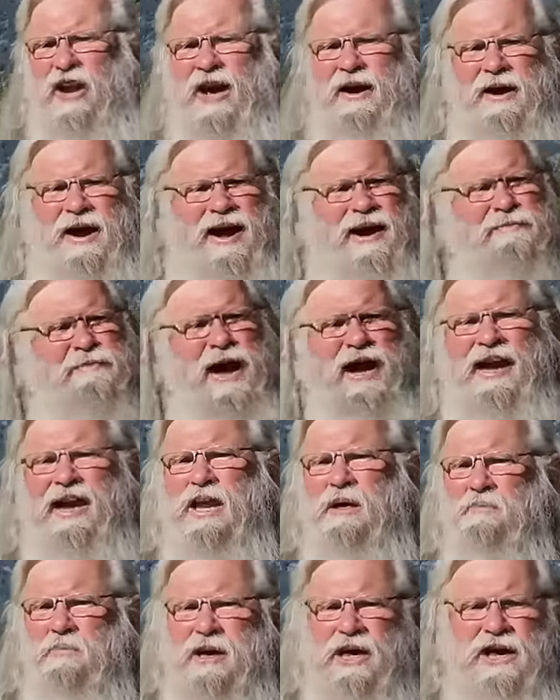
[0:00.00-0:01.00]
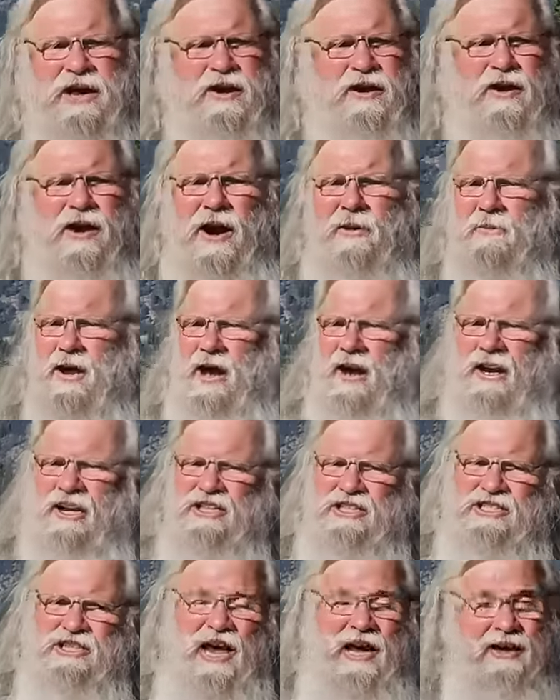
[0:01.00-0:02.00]
I'm not going to be here. I'm not going
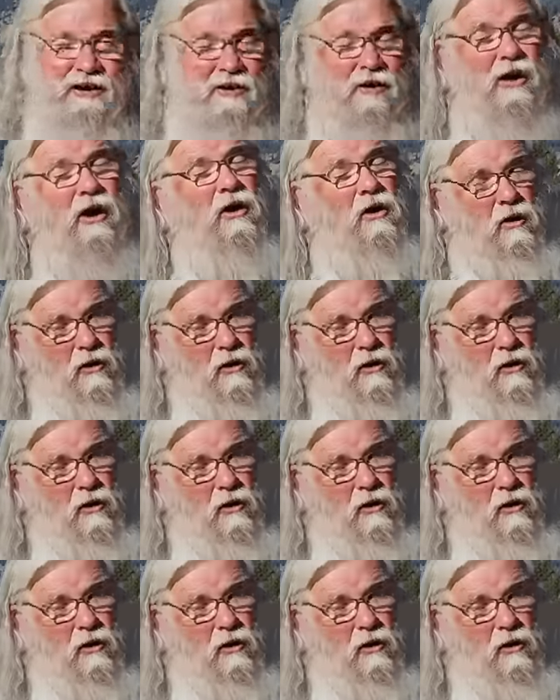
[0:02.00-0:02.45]
to stay here.